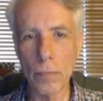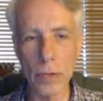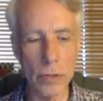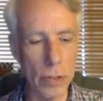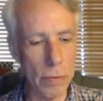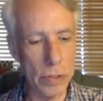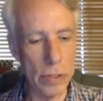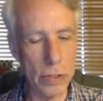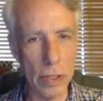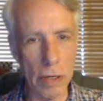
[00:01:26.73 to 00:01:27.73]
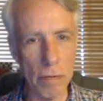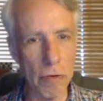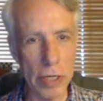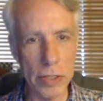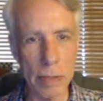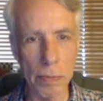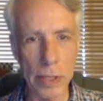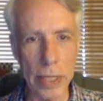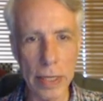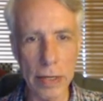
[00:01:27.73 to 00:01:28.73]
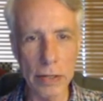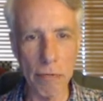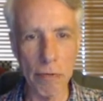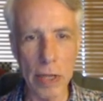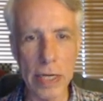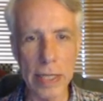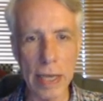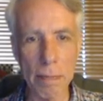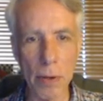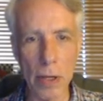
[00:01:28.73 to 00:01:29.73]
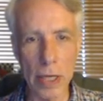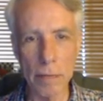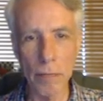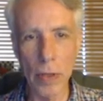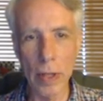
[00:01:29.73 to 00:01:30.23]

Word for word: so it's, it's uh, very simply defending that pawn